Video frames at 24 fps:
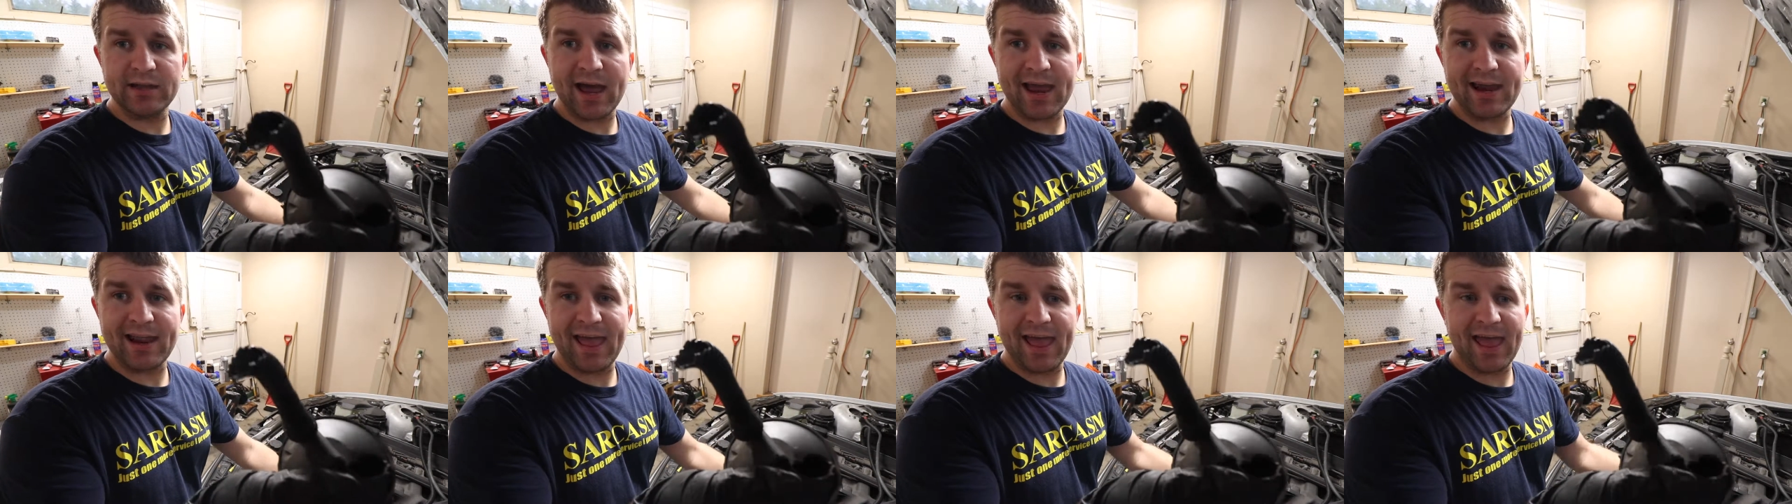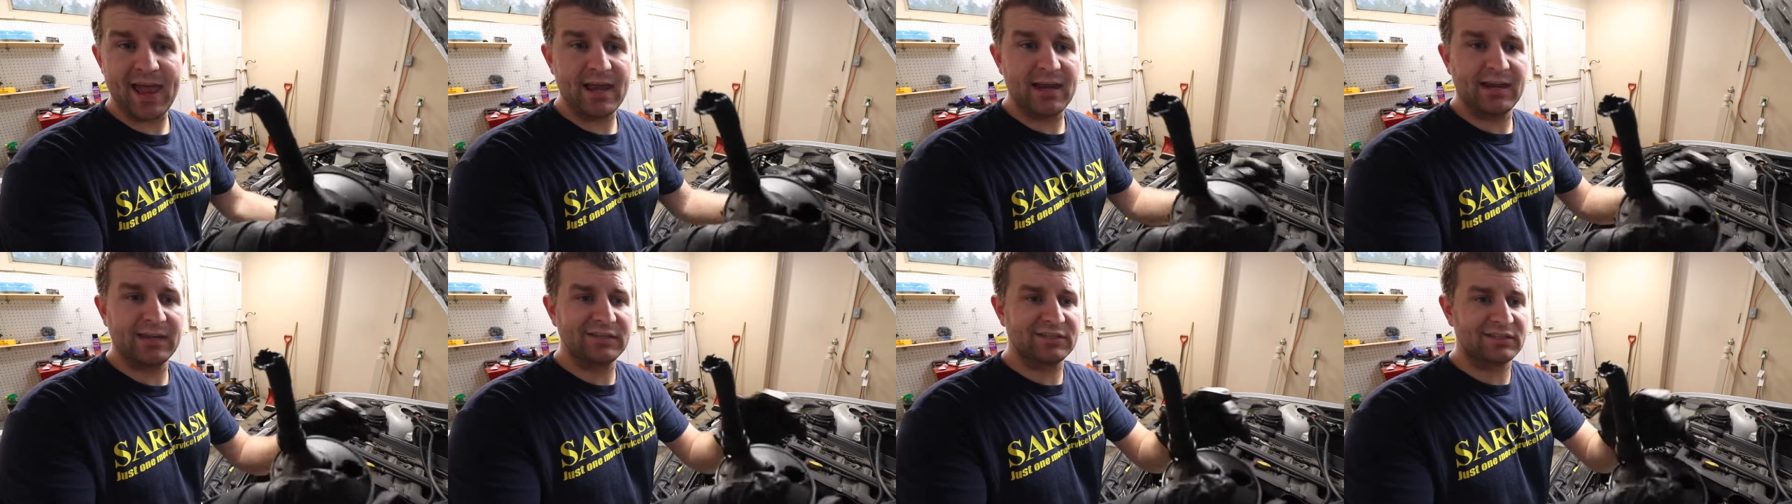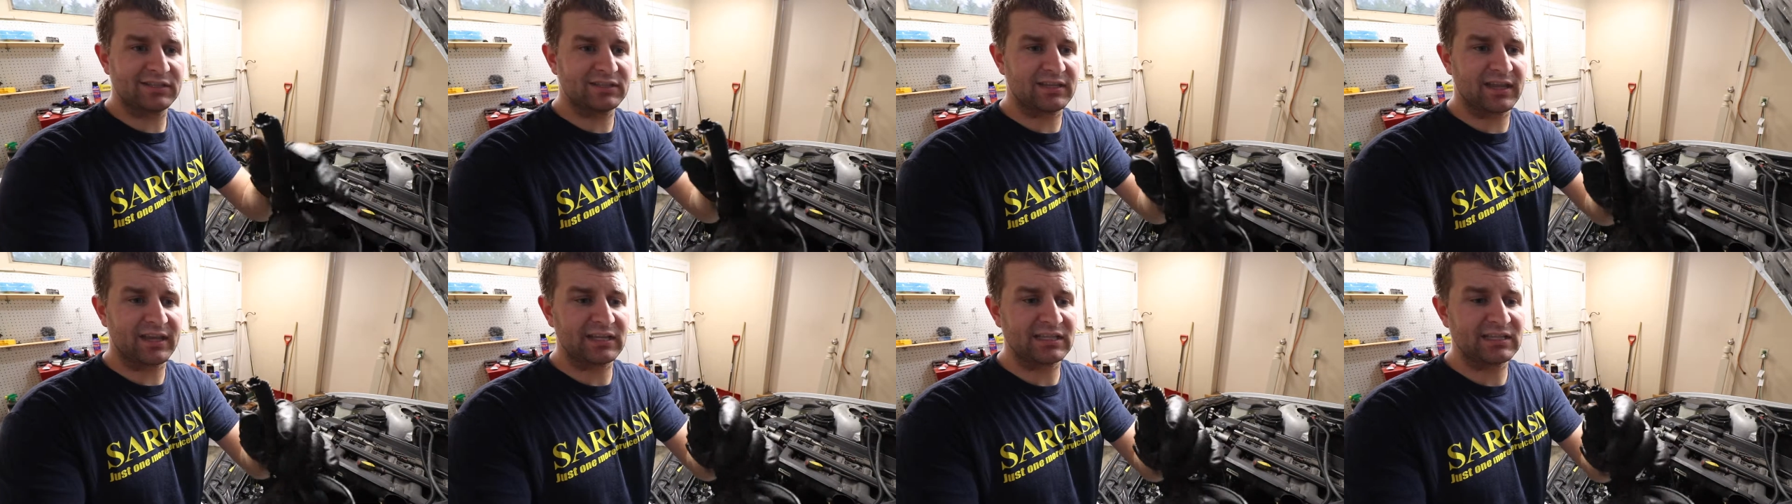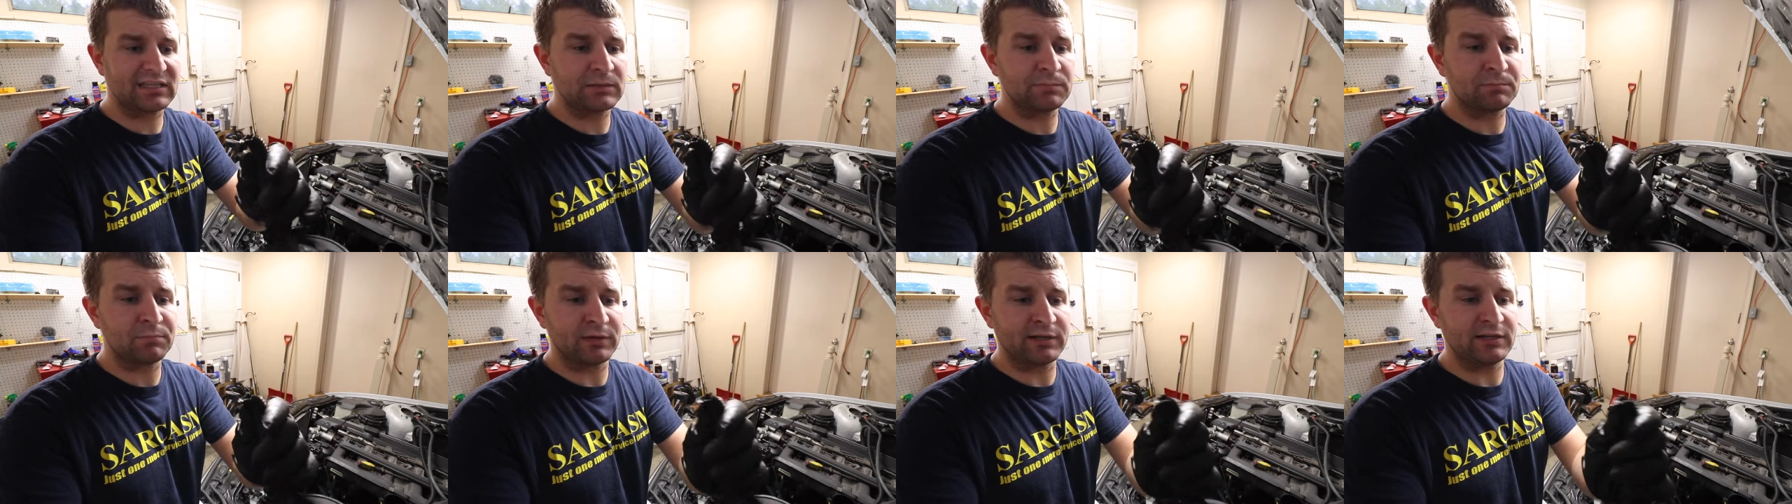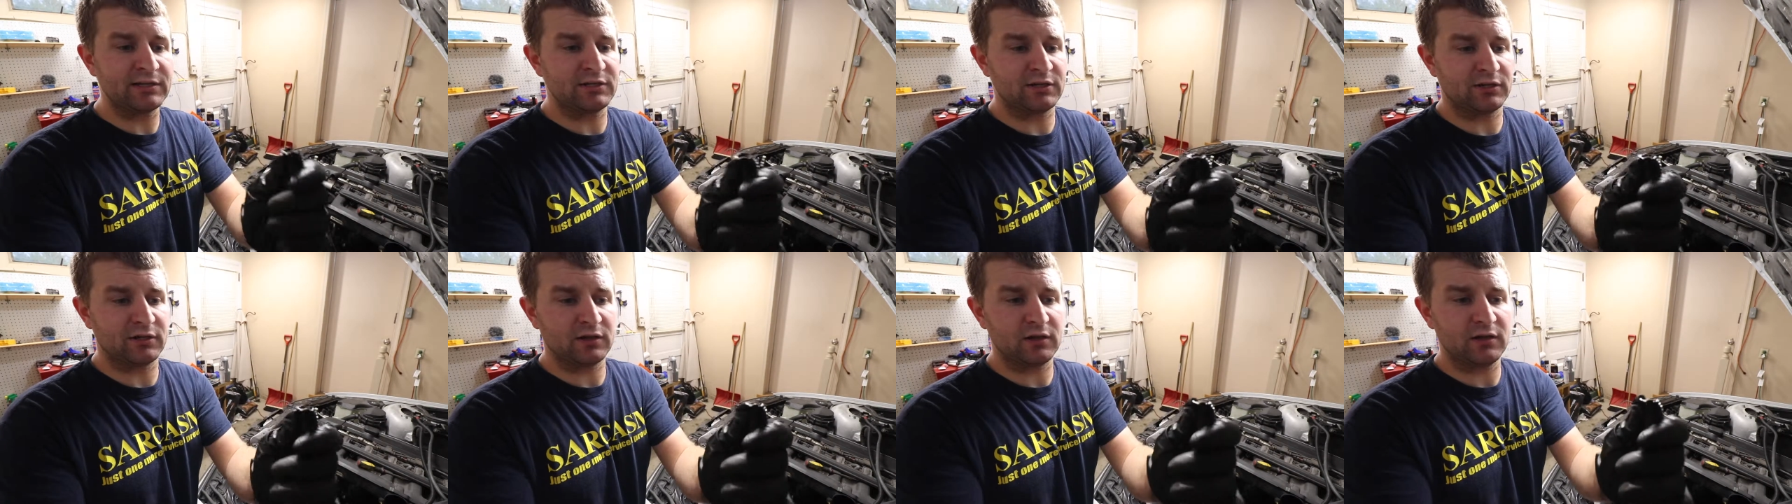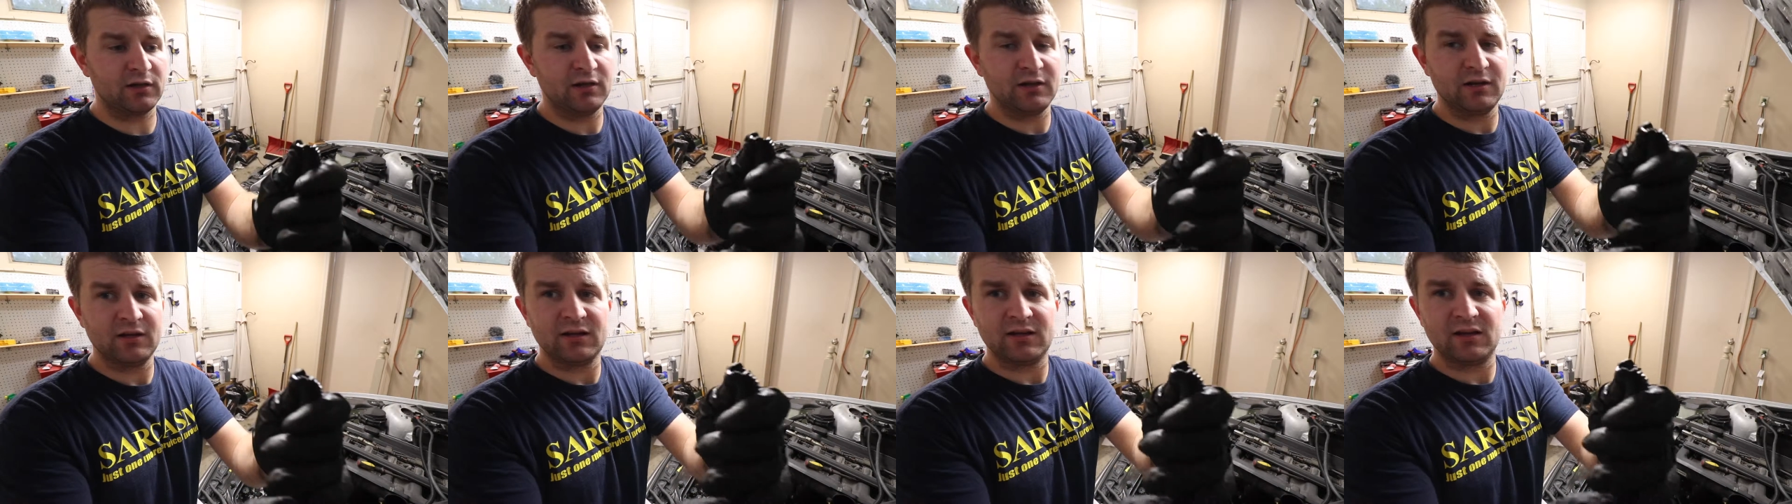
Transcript: that end, it's just like splintered.